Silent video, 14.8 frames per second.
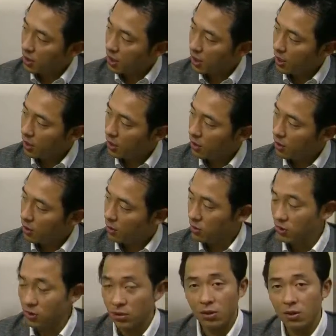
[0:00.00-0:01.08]
and
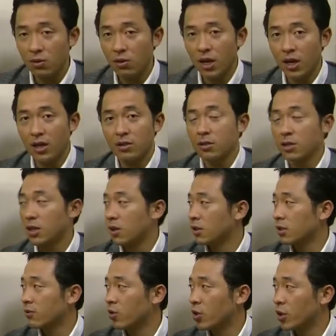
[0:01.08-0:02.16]
also no loss carry
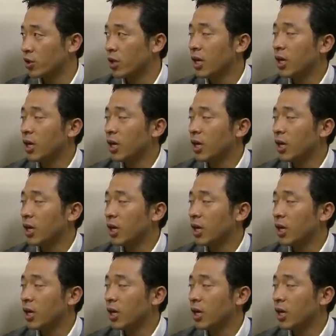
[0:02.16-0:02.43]
forward.